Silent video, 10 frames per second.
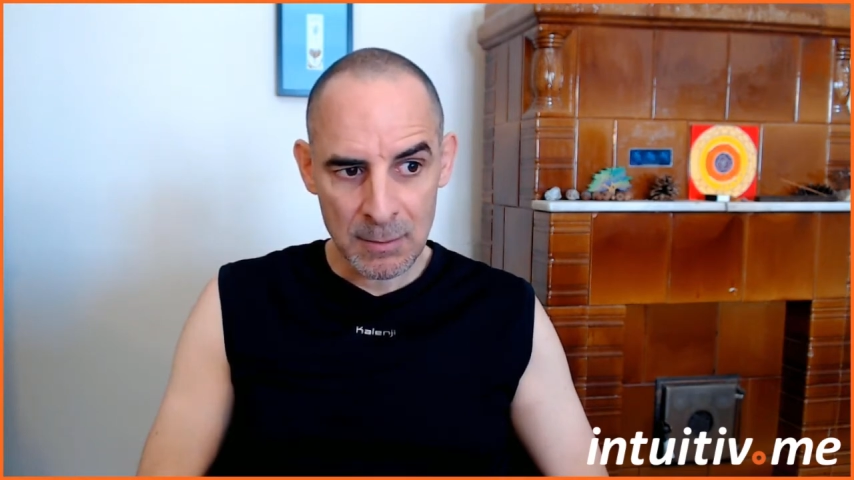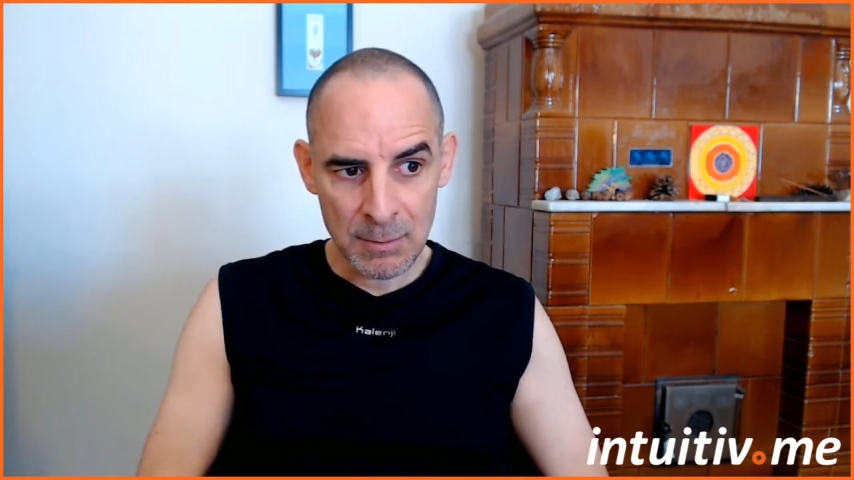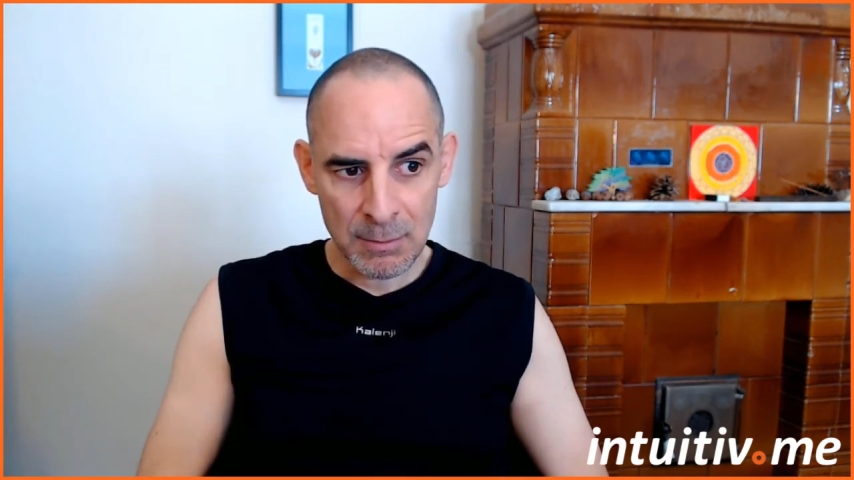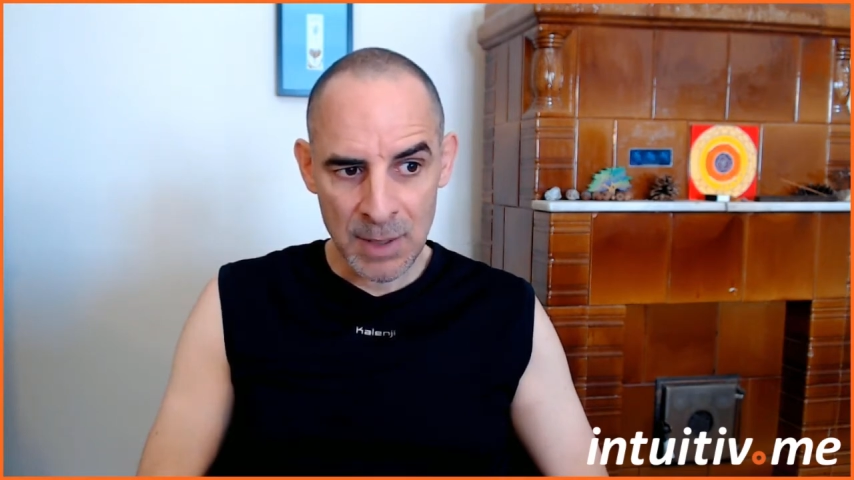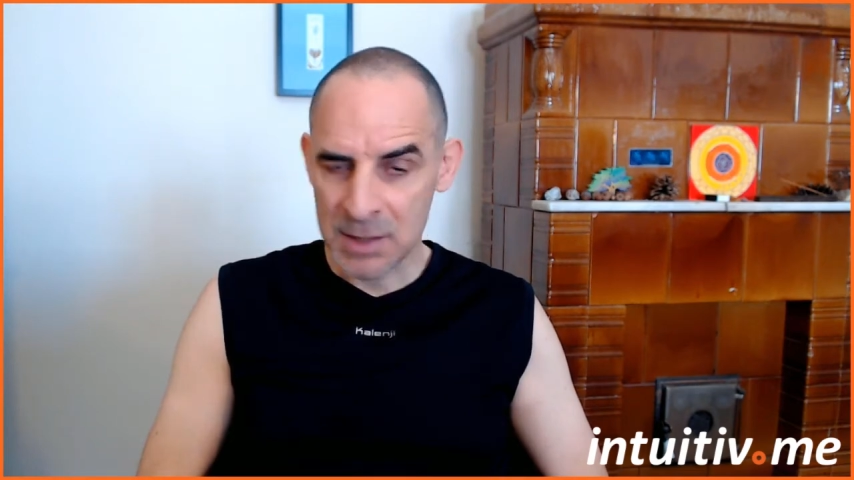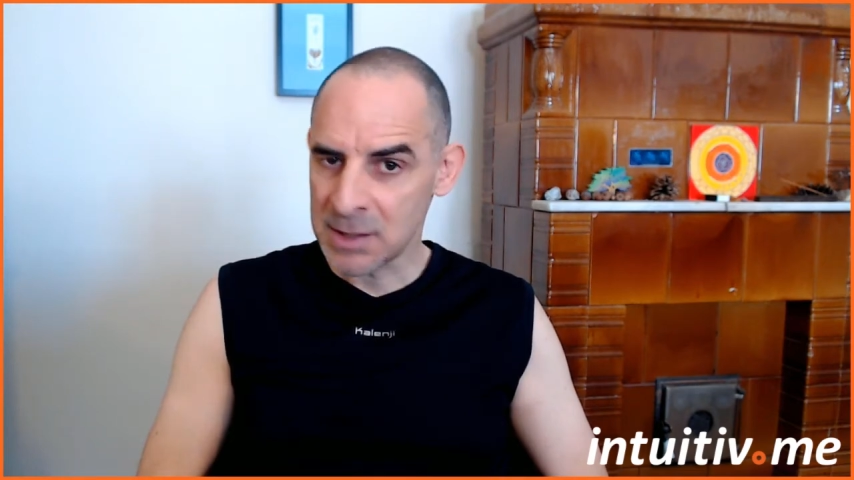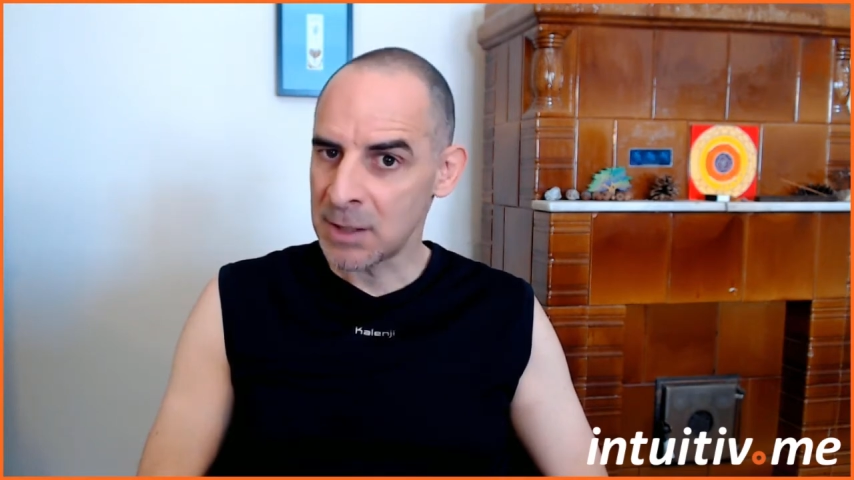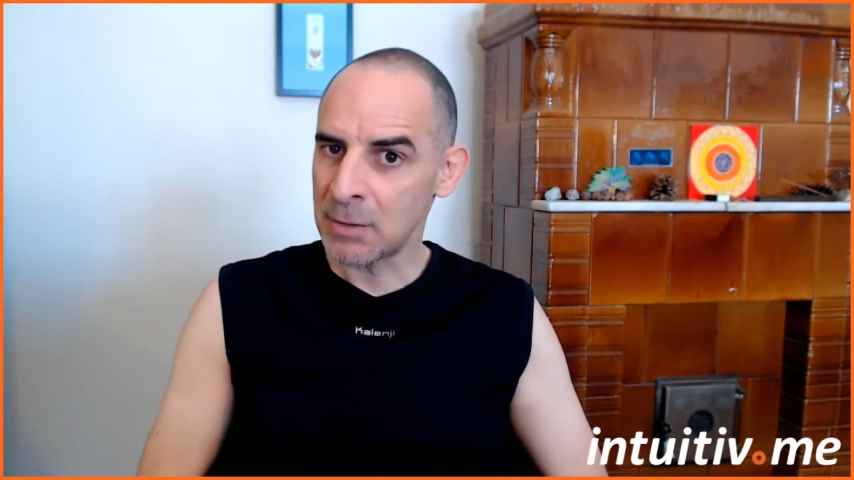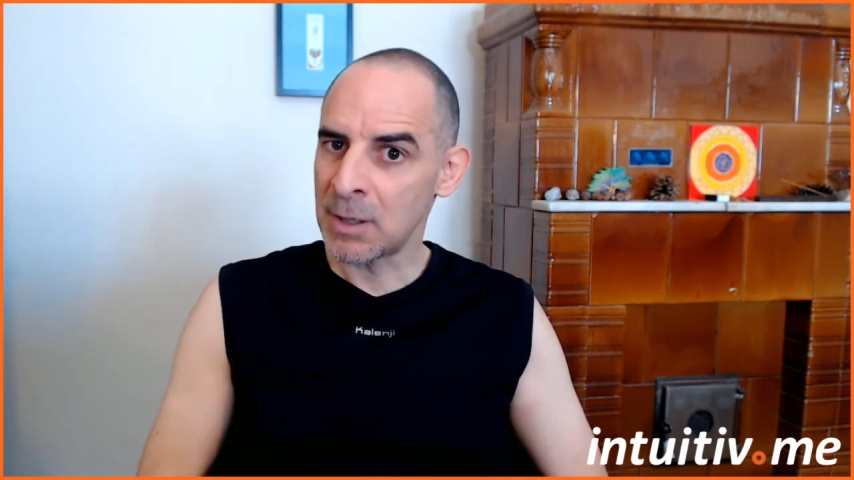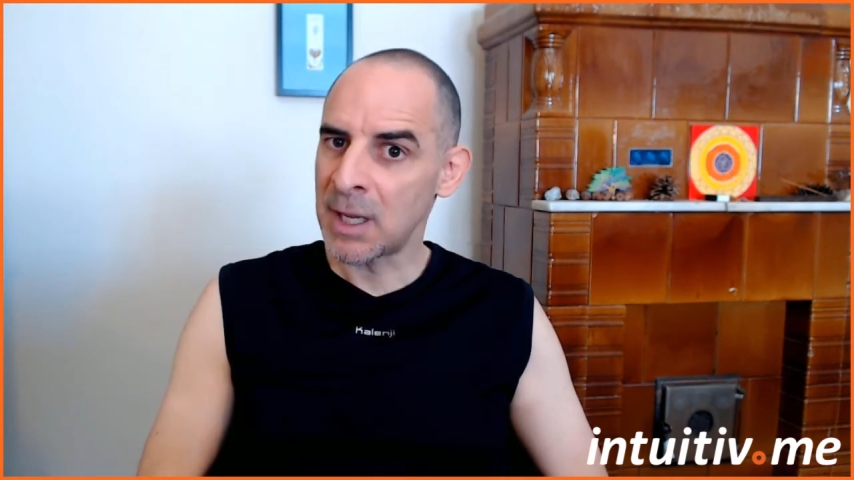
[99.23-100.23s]

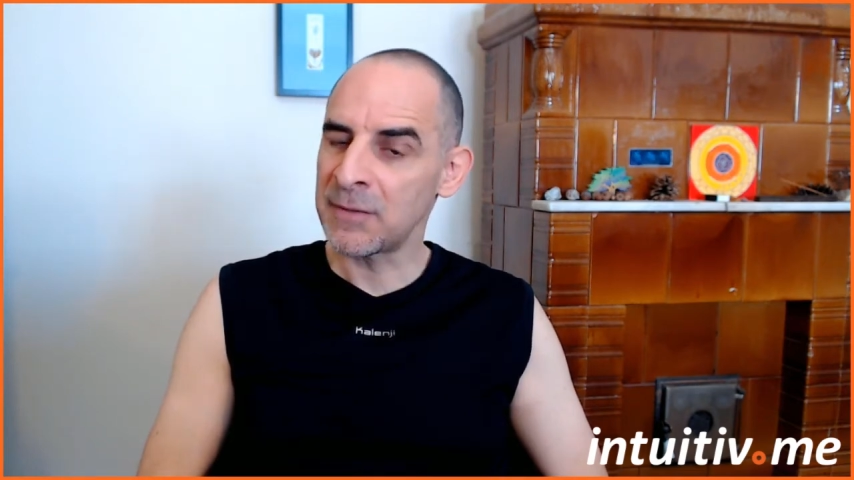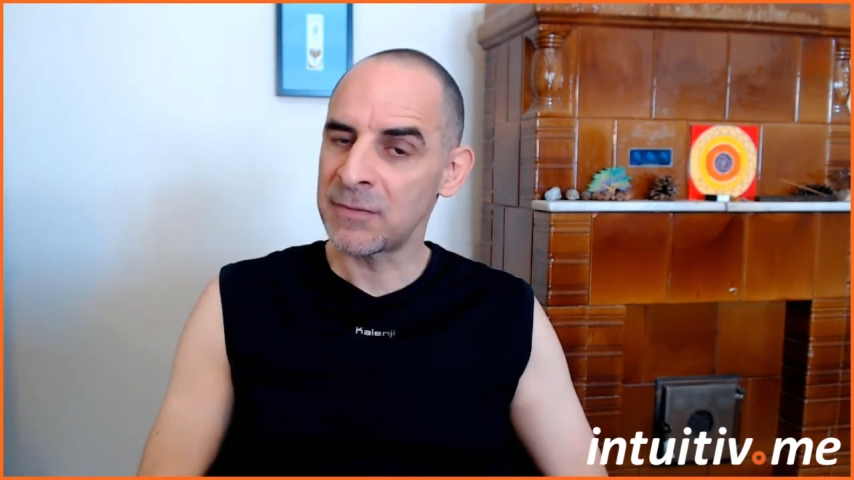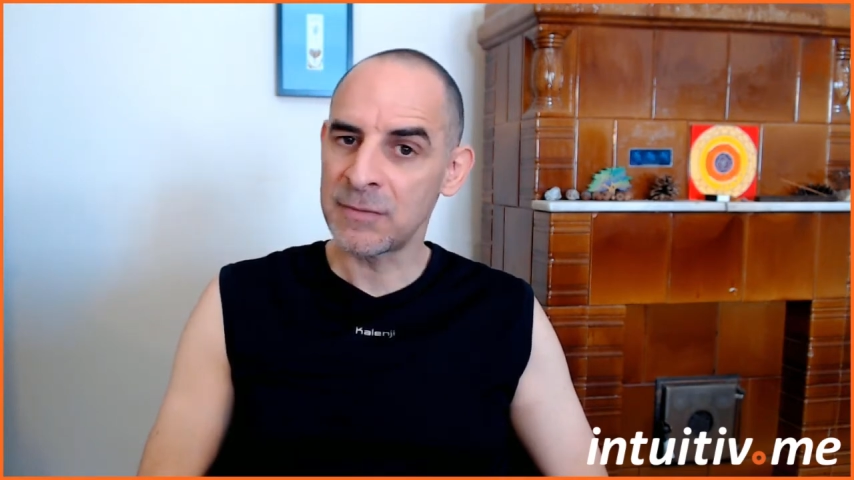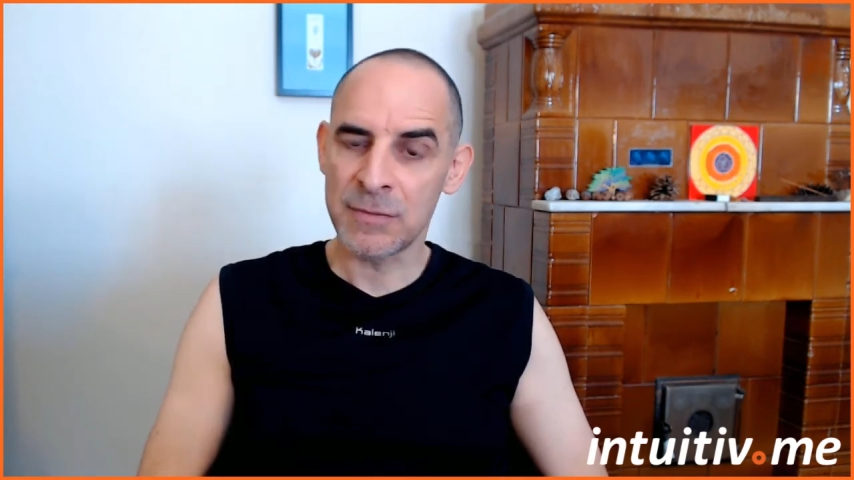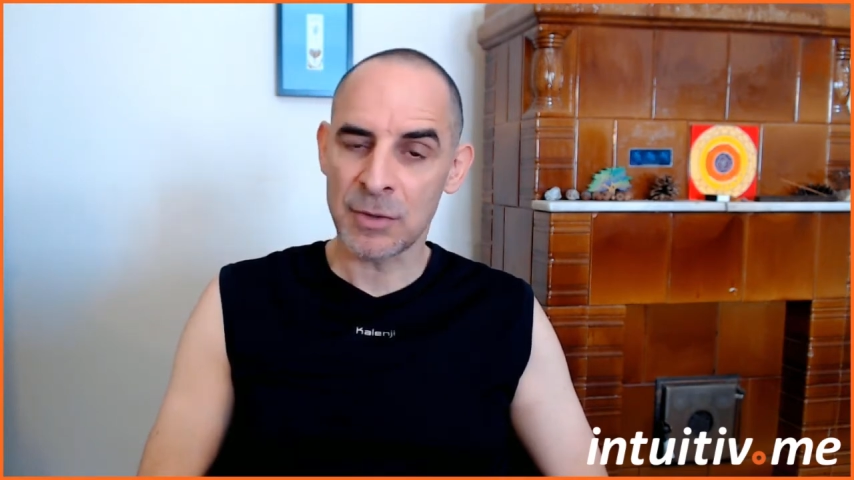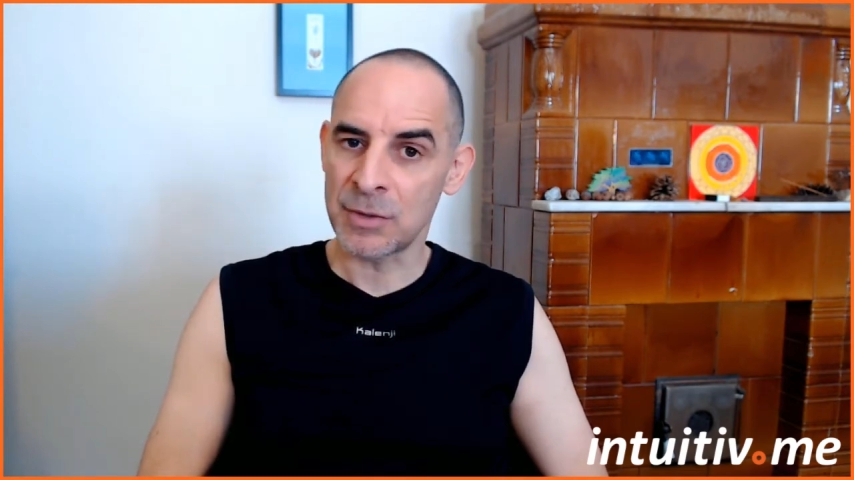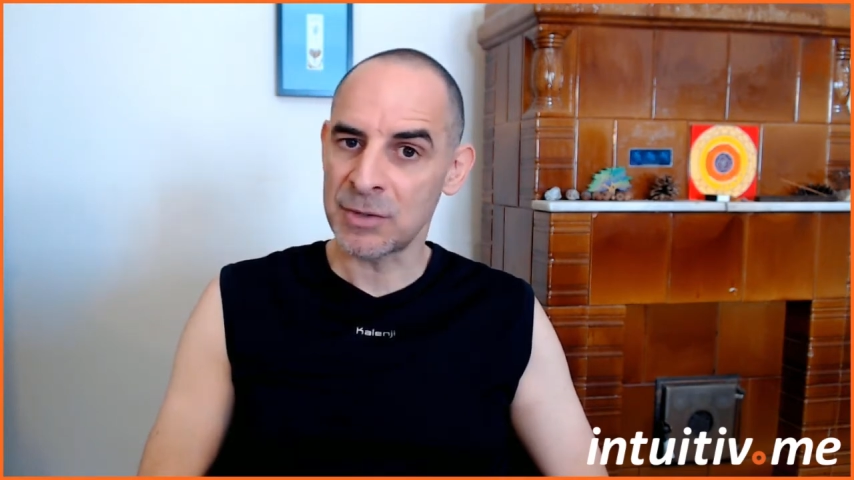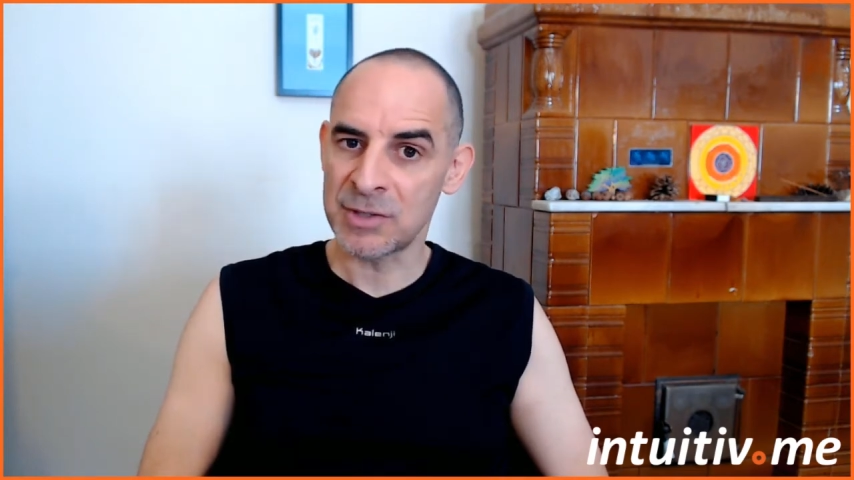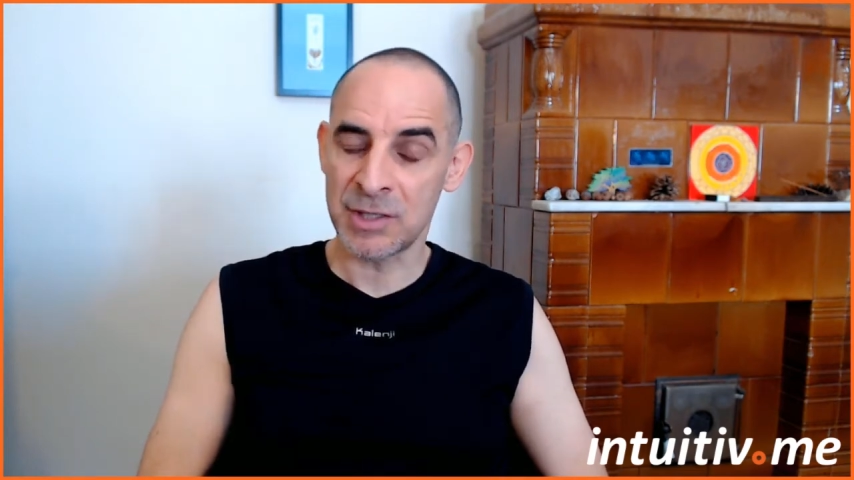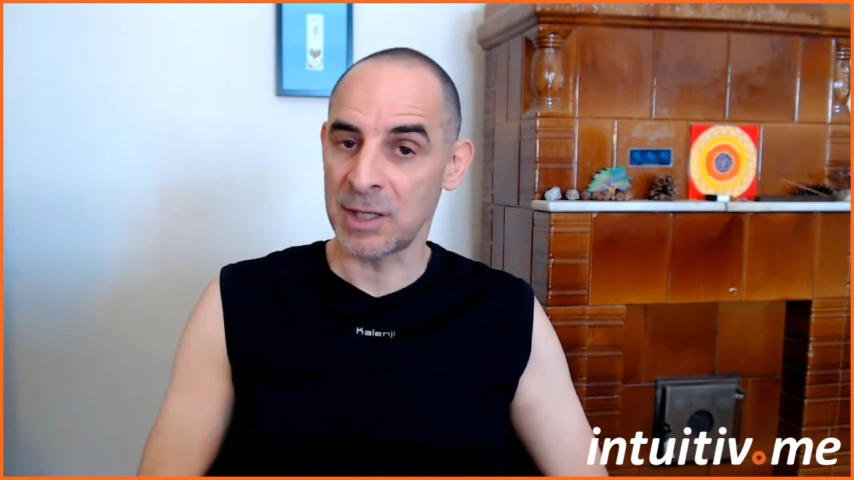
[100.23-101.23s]
Basically, your life
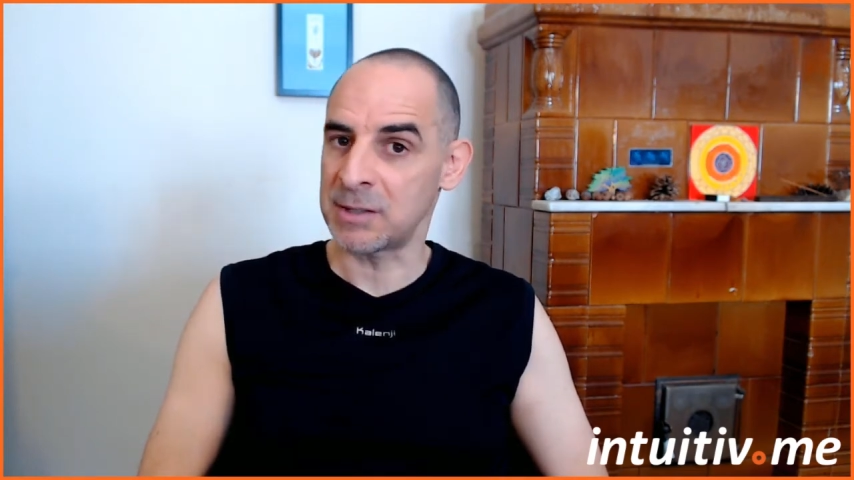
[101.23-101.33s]
turns shit,